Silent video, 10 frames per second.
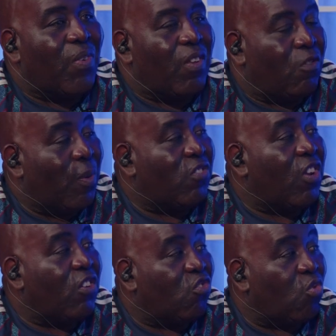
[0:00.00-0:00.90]

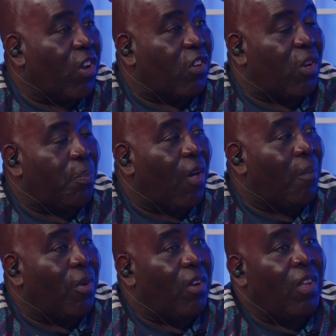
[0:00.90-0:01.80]
especially in the striker
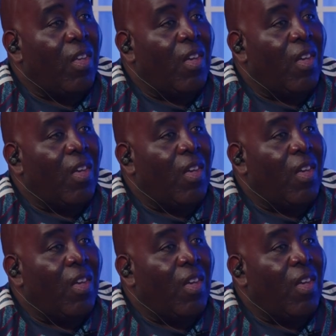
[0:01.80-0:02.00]
department.